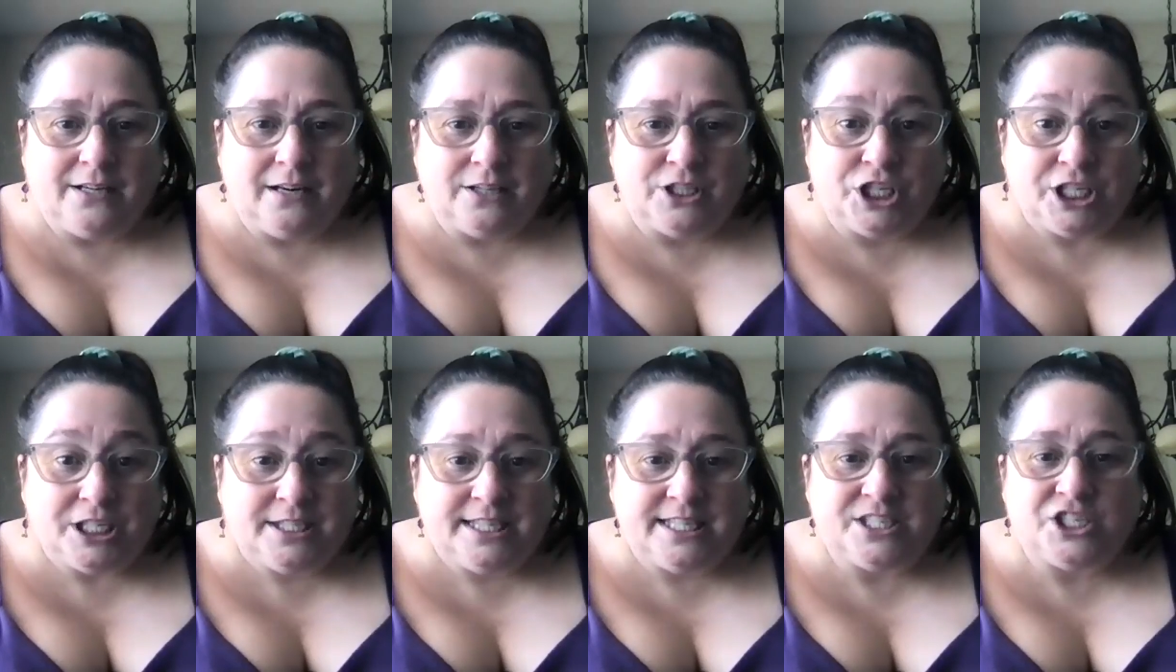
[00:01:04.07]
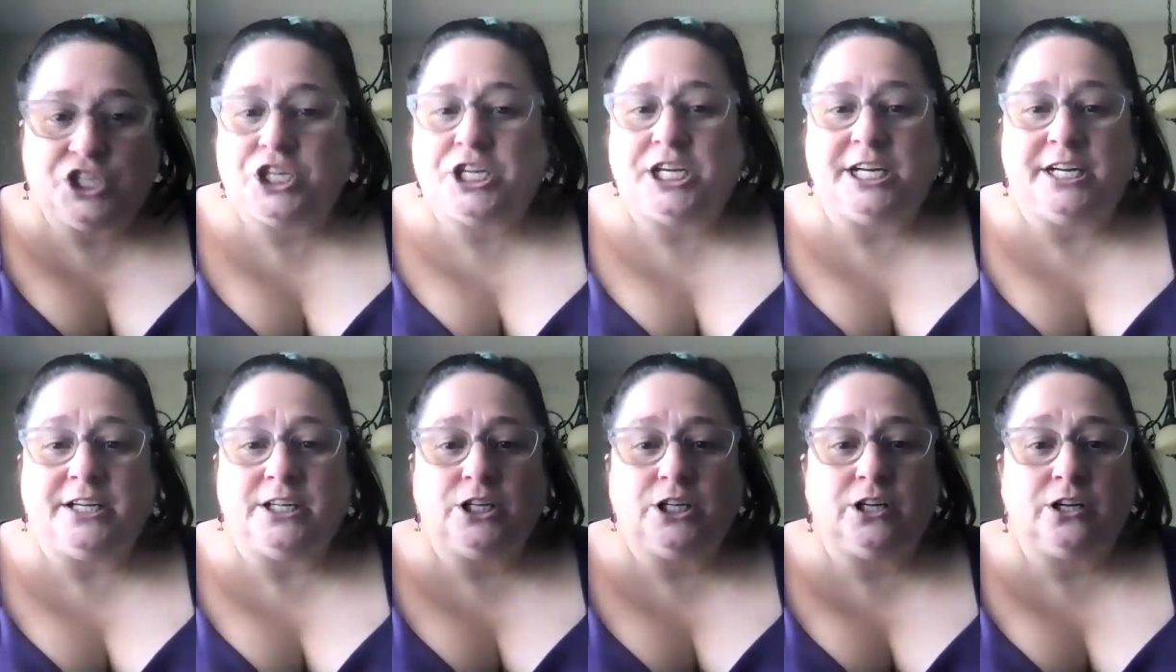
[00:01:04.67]
just this
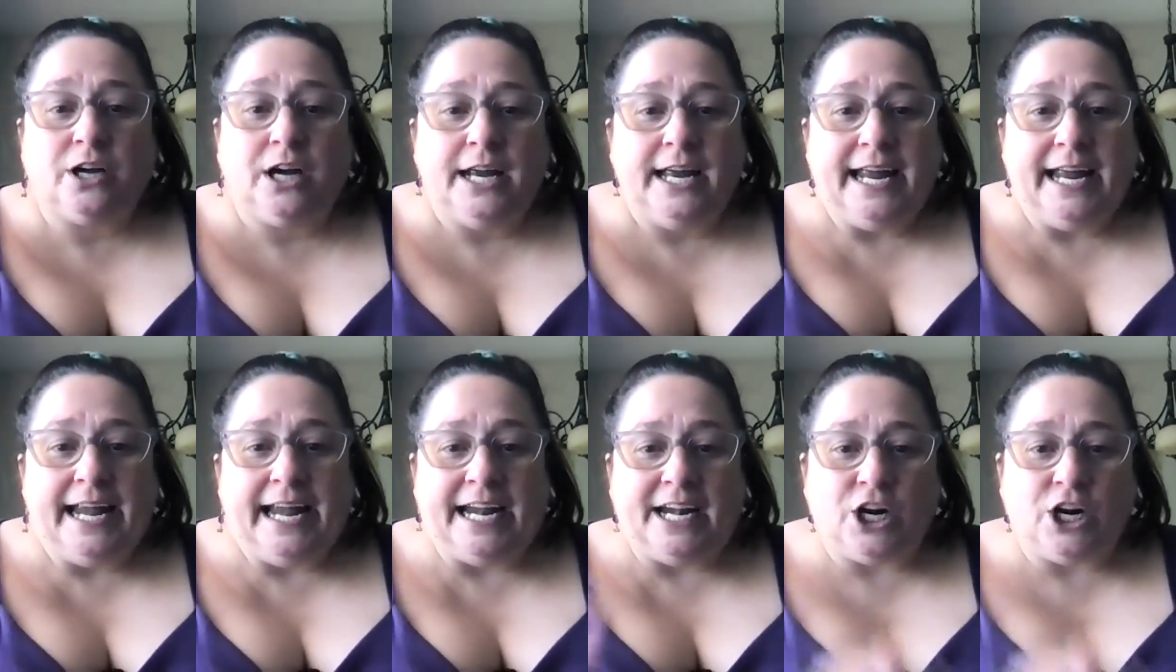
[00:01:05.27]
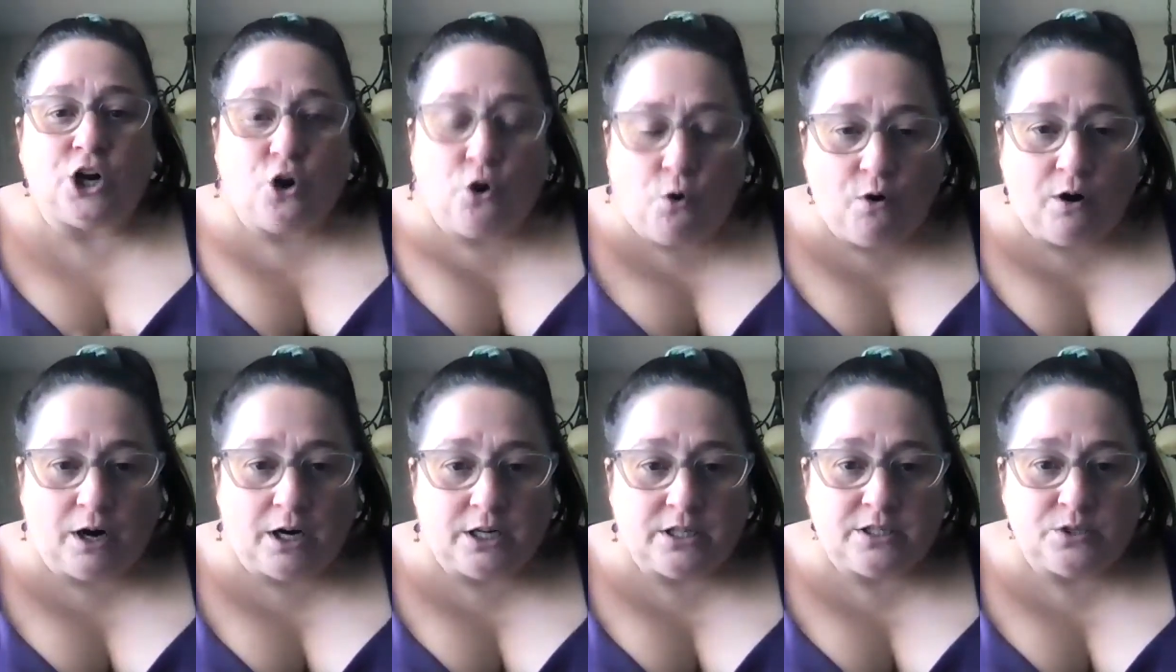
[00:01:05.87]
year in a
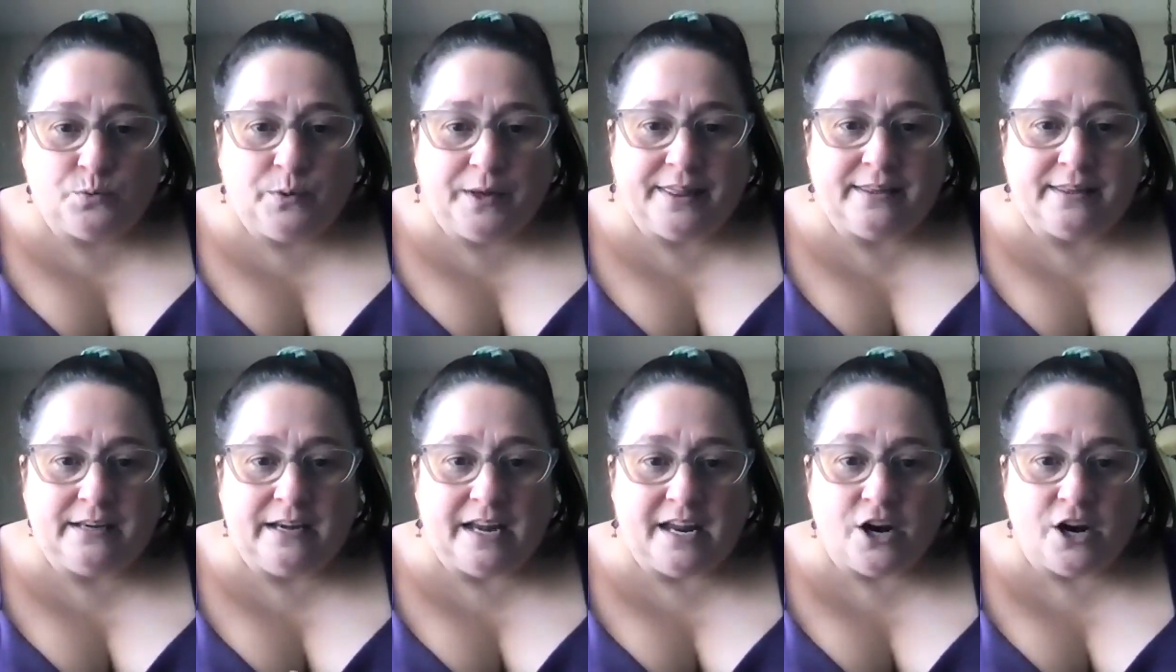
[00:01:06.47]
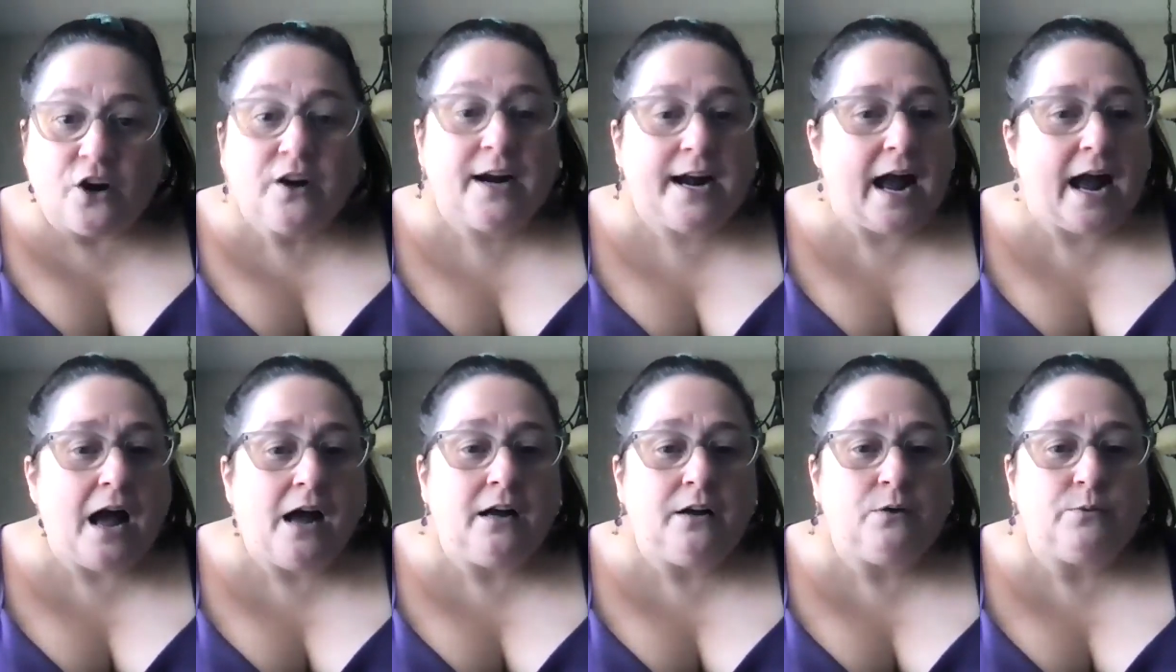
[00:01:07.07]
course with Nierka.